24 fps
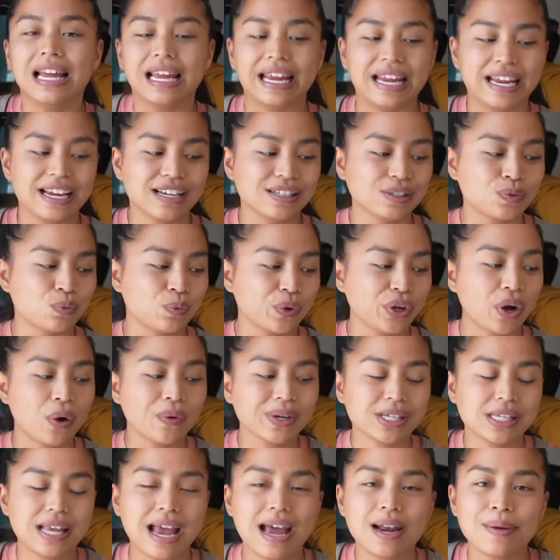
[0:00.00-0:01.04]
And we
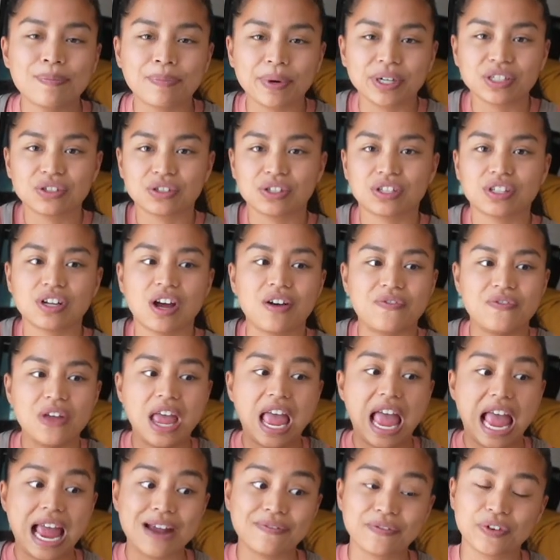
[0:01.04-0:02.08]
always had a bunch of stuff
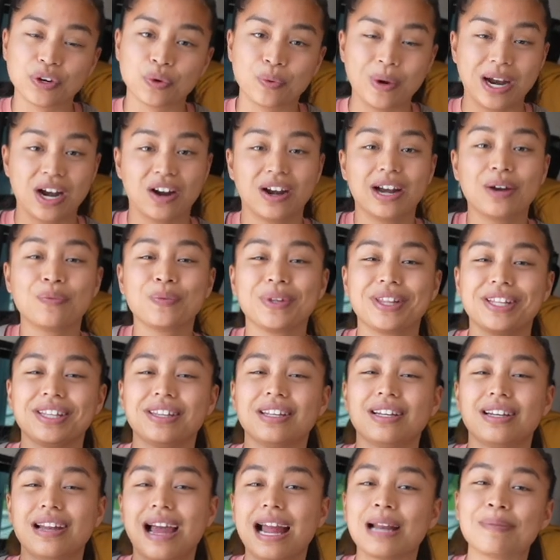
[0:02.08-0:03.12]
everywhere. And within
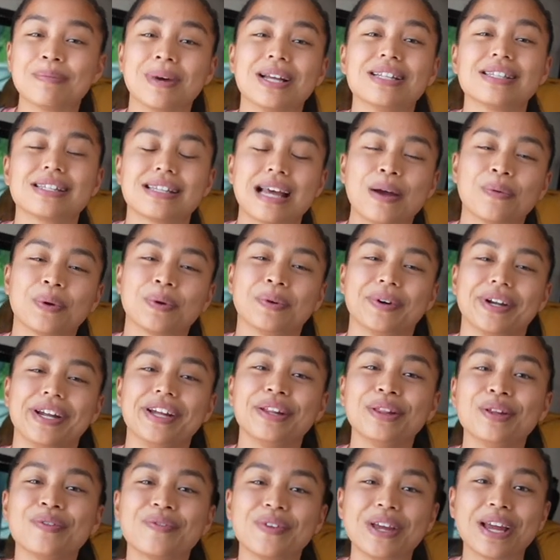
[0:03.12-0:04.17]
the 9 months that we were
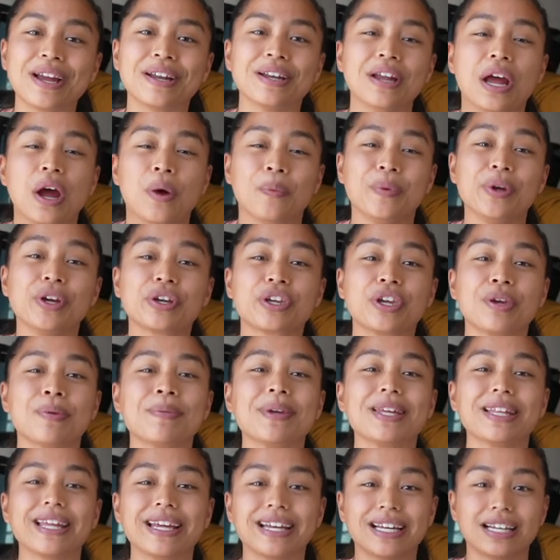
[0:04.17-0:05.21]
in the van, we
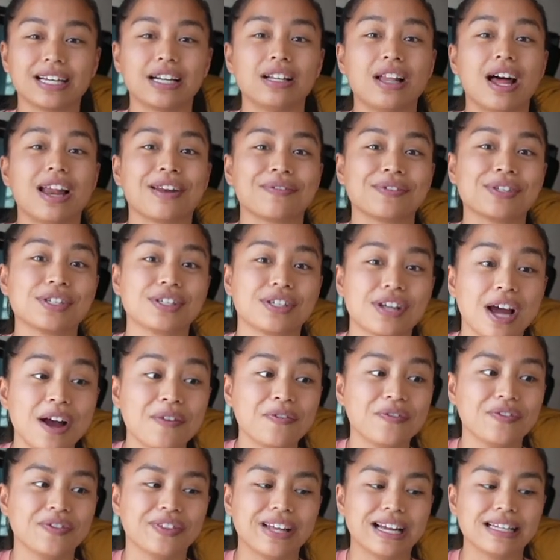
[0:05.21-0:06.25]
accumulated a lot of
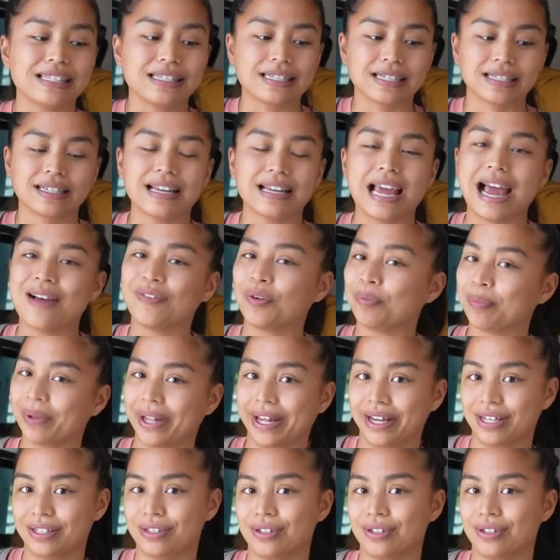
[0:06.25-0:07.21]
stuff that didn't have a place.